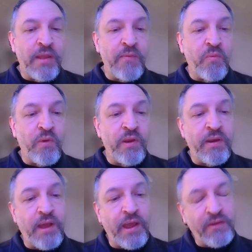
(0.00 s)
And
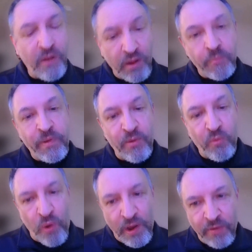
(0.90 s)
when I talk
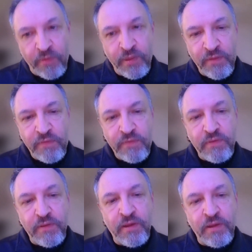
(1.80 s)
about
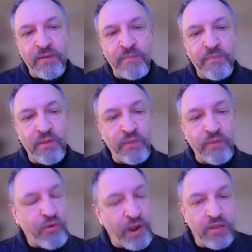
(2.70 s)
wireless,
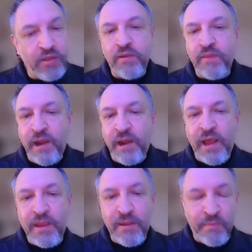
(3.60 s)
the credit union that
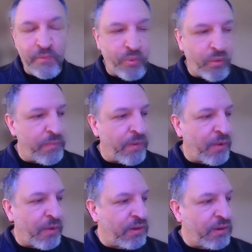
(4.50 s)
I am employed
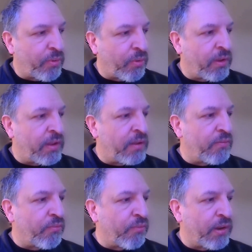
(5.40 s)
by, we deploy
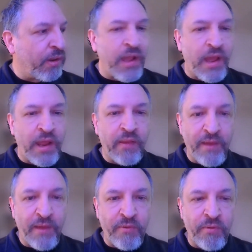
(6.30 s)
really high
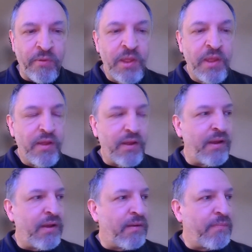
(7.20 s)
level
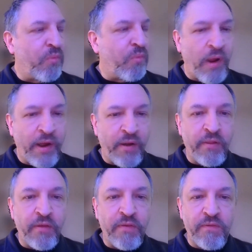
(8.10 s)

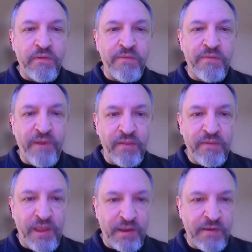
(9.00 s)
wireless
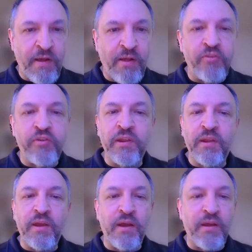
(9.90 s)
defense
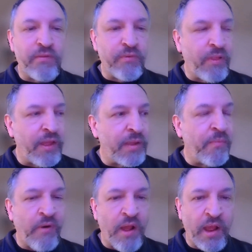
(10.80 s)
technology through like
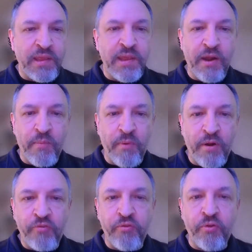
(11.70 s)
Meraki Air
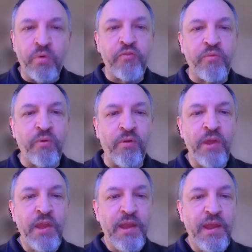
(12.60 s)
Marshal, which
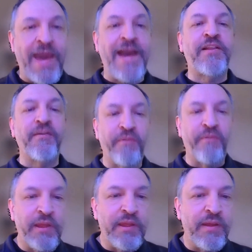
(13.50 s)
will
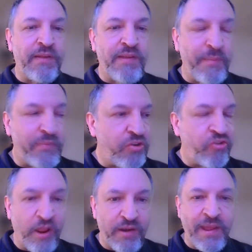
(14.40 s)
actively attempt to
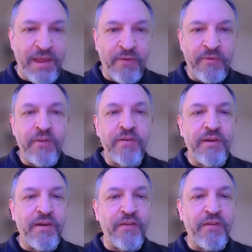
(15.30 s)
shut down
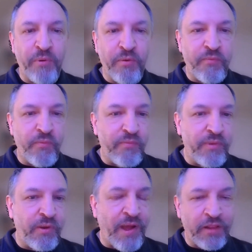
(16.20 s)
spoofed
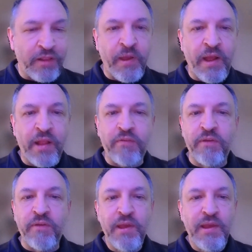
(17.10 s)

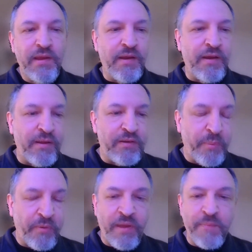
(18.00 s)
hotspots
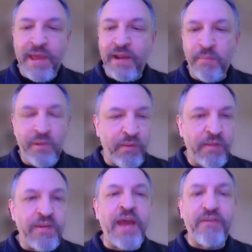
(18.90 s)
to prevent man in the
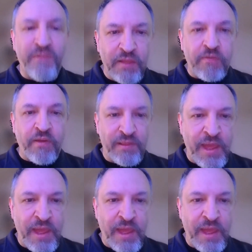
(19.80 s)
middle attacks, things like